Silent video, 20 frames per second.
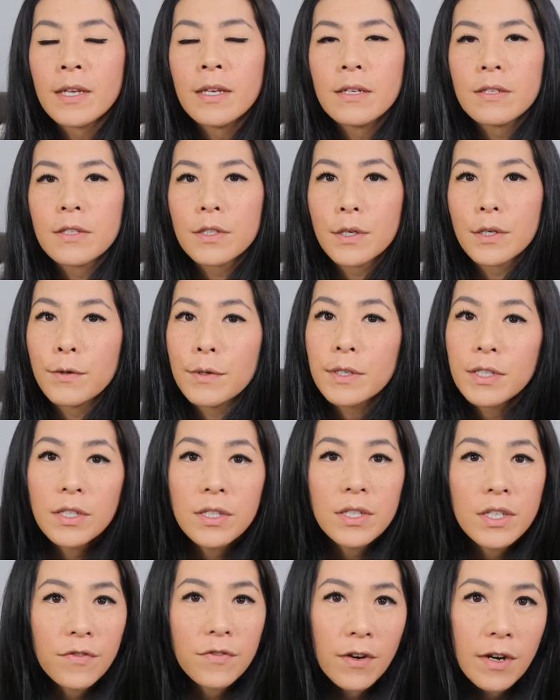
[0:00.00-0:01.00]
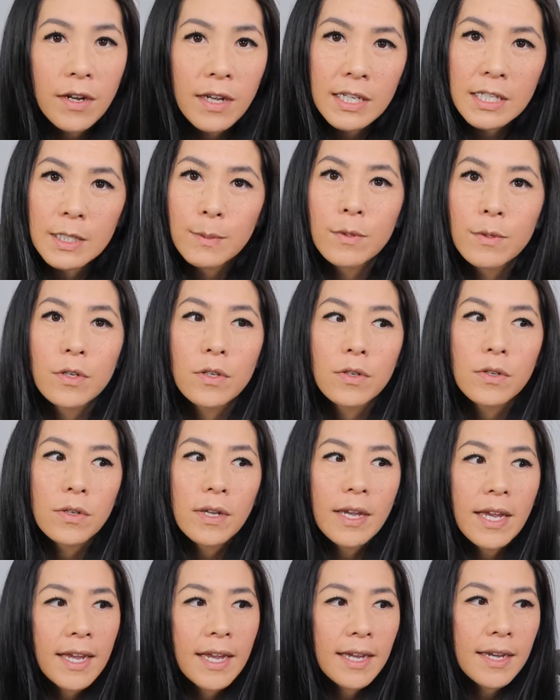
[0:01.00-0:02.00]
So we went to a different hospital,
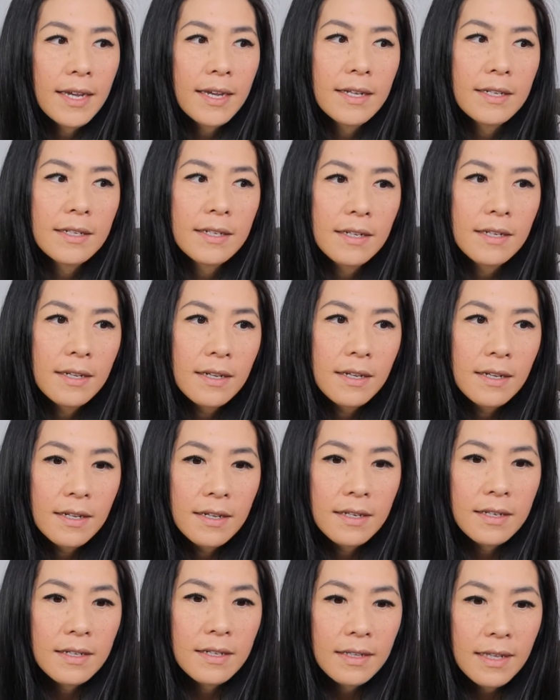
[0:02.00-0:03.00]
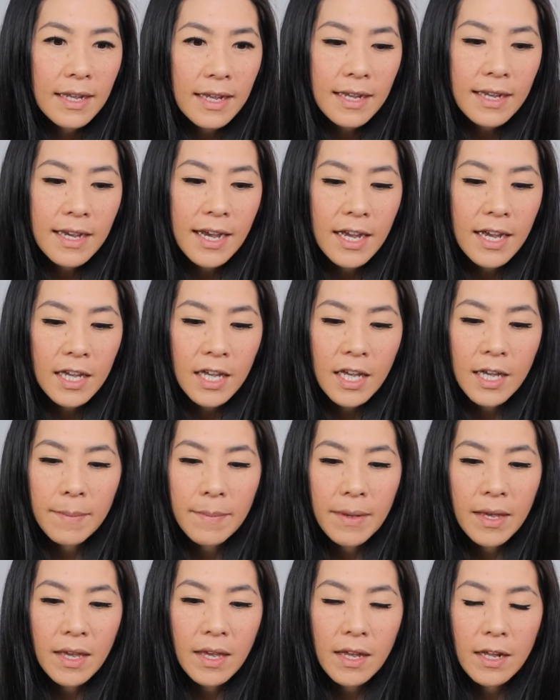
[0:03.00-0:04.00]
and they got him
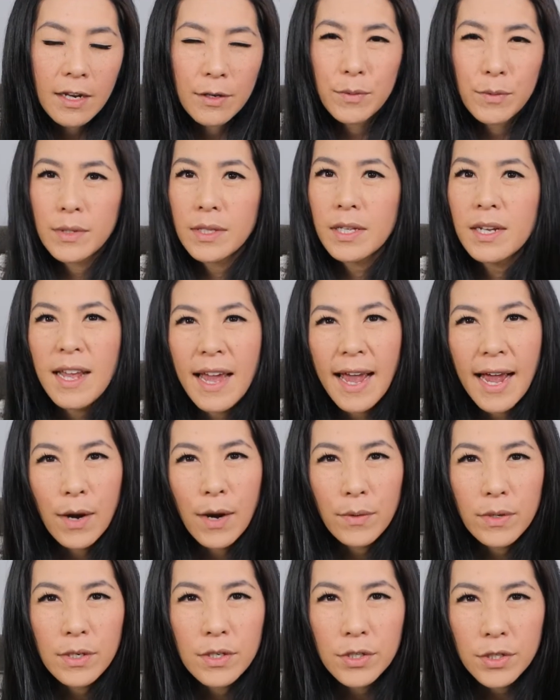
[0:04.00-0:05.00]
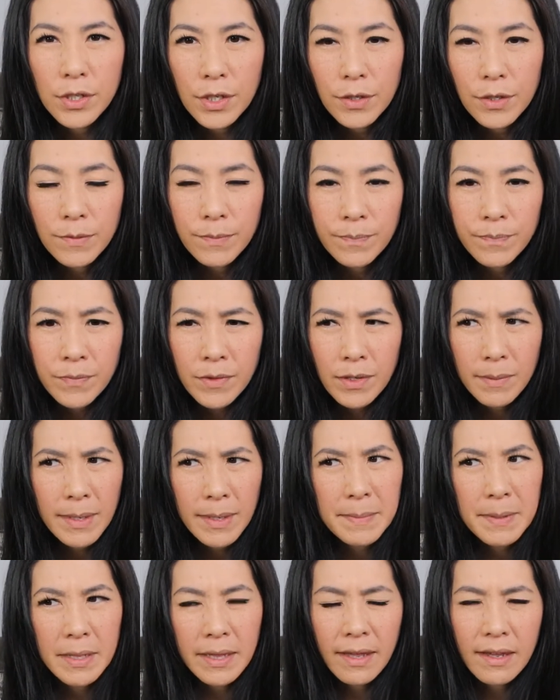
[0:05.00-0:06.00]
in within an hour or so,
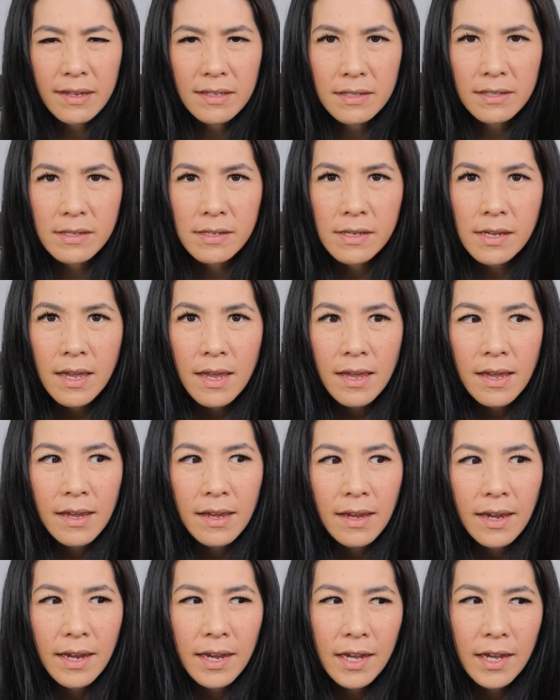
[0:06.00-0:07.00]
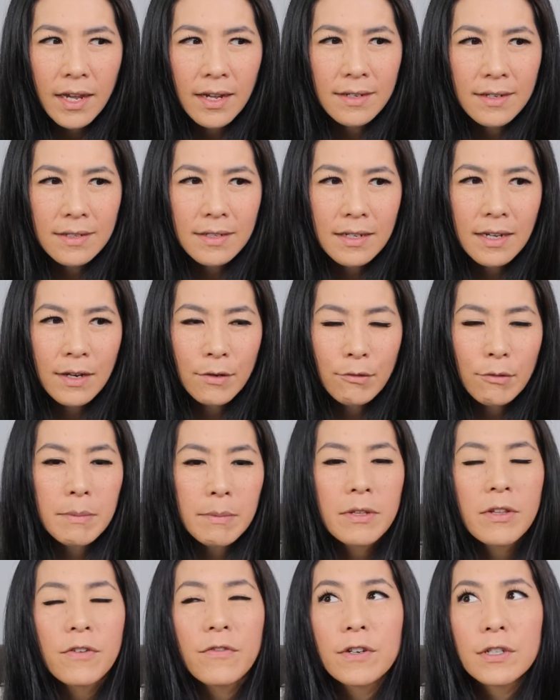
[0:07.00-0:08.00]
maybe less. And I
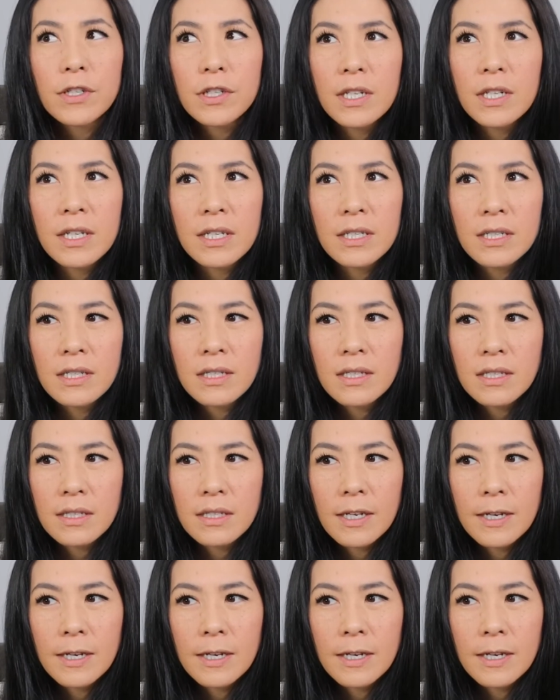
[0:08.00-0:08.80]
remember the first things